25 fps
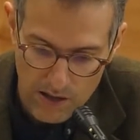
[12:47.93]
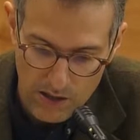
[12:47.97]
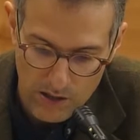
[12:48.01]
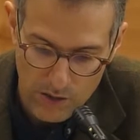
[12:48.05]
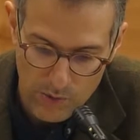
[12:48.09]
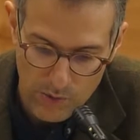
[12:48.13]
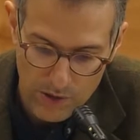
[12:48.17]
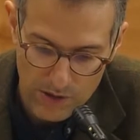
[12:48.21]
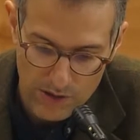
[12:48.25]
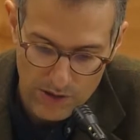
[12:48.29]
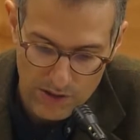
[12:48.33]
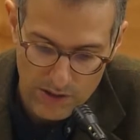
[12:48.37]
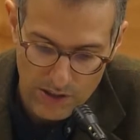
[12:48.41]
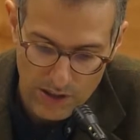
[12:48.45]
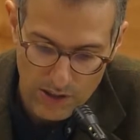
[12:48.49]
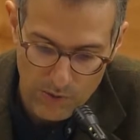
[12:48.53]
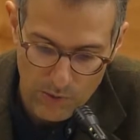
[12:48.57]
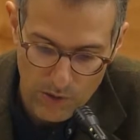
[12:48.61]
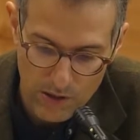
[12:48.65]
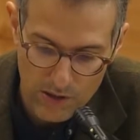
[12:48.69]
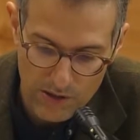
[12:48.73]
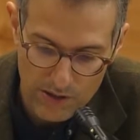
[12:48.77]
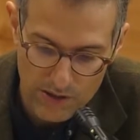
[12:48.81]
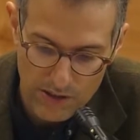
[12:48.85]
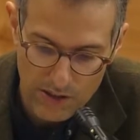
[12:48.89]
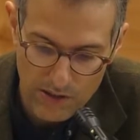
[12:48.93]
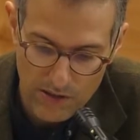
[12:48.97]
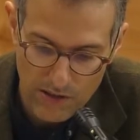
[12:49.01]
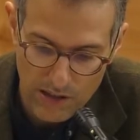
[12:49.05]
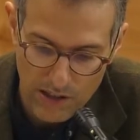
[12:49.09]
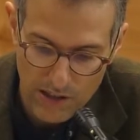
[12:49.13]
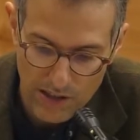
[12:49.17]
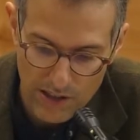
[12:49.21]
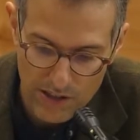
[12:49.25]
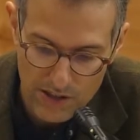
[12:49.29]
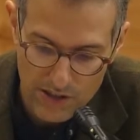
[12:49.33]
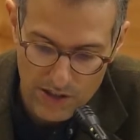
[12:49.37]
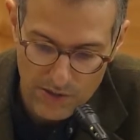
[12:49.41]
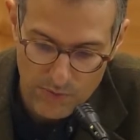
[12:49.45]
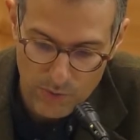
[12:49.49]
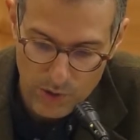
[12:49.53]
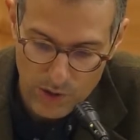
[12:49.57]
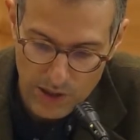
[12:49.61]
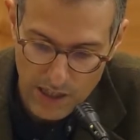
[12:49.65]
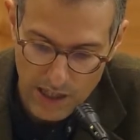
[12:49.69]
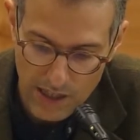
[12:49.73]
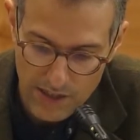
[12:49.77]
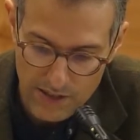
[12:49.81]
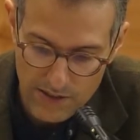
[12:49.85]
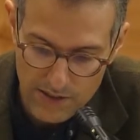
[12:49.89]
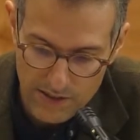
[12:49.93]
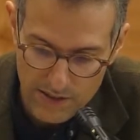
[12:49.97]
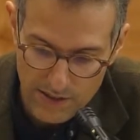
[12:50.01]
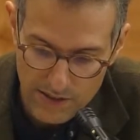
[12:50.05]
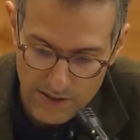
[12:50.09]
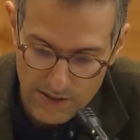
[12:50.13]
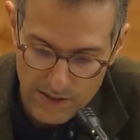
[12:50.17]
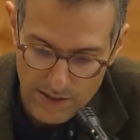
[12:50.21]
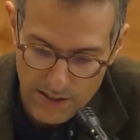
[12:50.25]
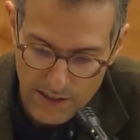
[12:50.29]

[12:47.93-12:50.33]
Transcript: quantity, quality, relation, and modality.